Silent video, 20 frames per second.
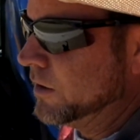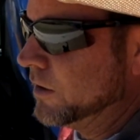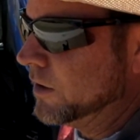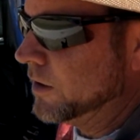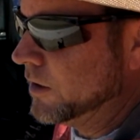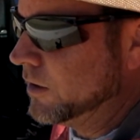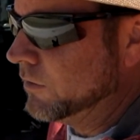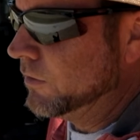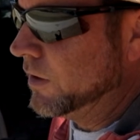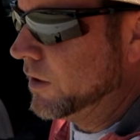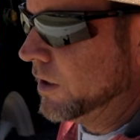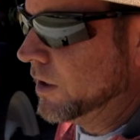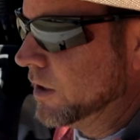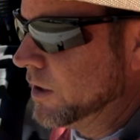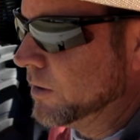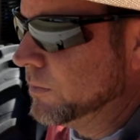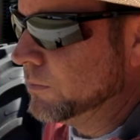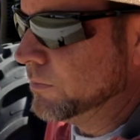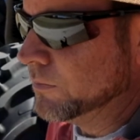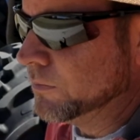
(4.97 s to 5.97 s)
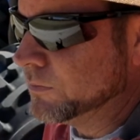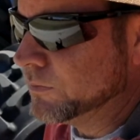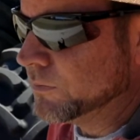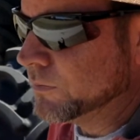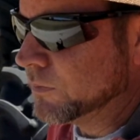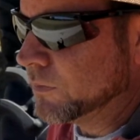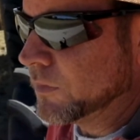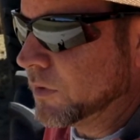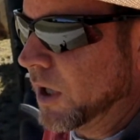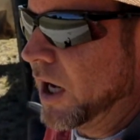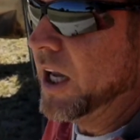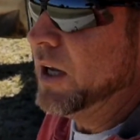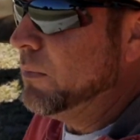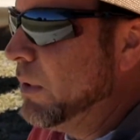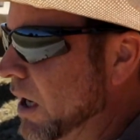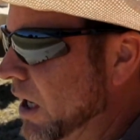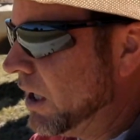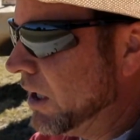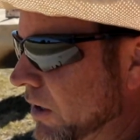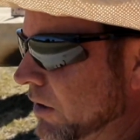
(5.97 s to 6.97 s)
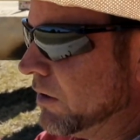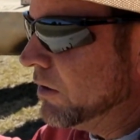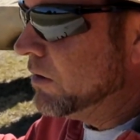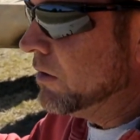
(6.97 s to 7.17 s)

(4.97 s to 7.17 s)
of hay baling.